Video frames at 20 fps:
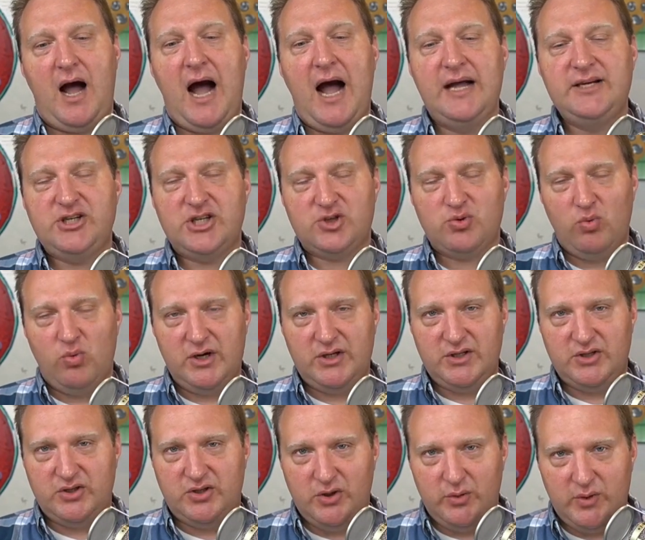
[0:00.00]
I just
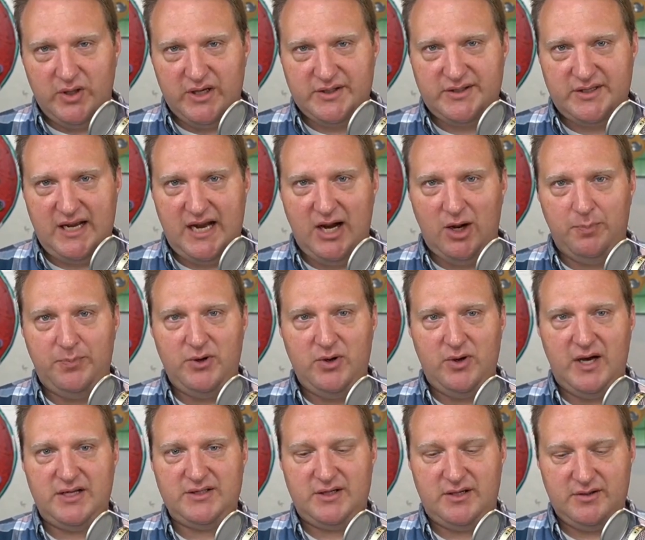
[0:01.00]
wanted to do this to help
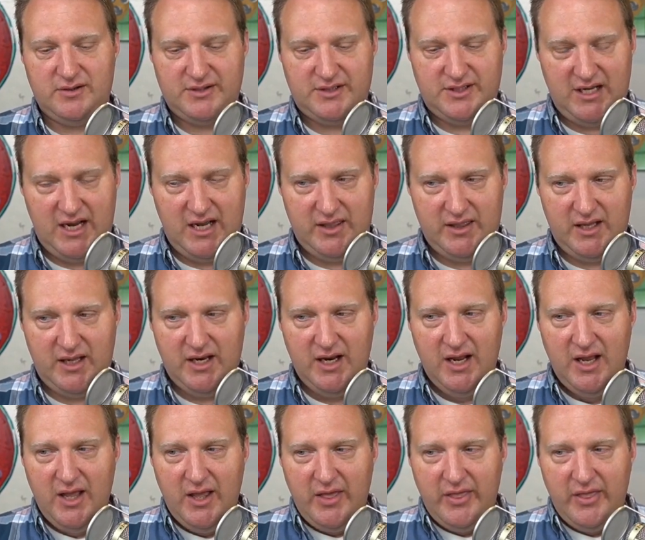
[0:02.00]
you guys understand that